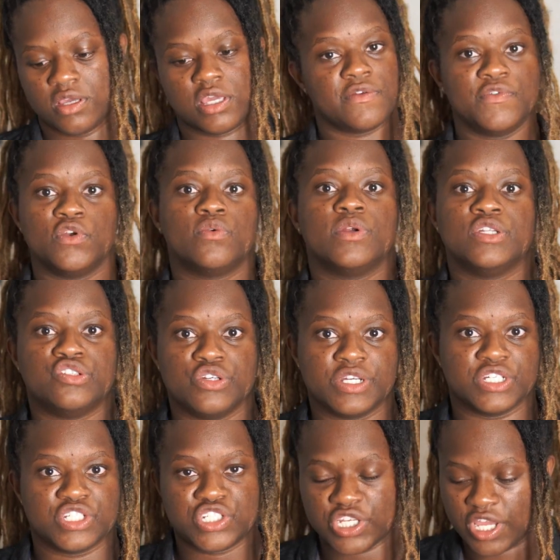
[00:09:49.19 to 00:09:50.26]
If you don't want to drink
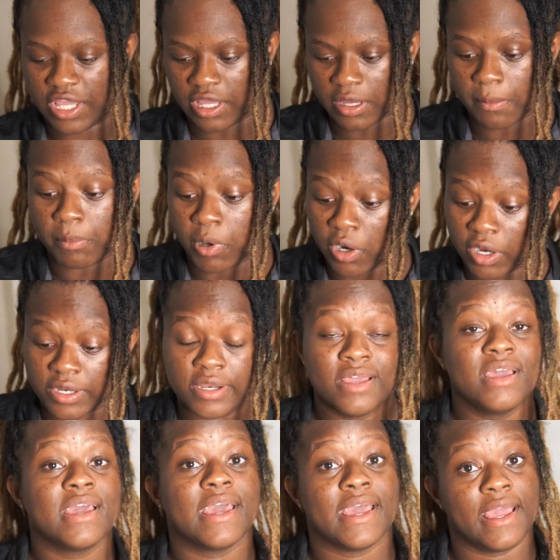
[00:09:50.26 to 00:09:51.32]
a shake, but
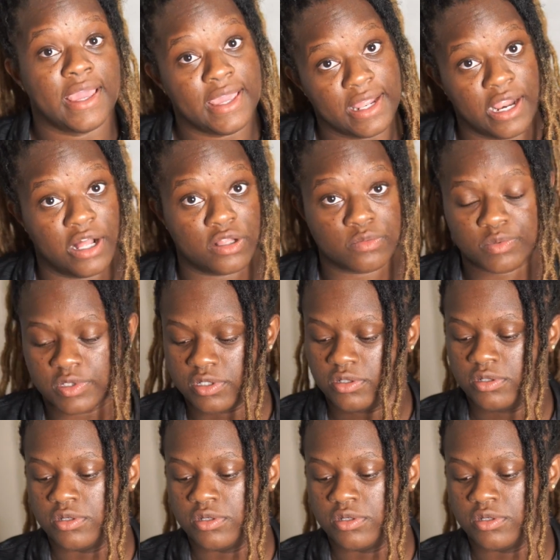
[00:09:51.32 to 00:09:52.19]
it helps.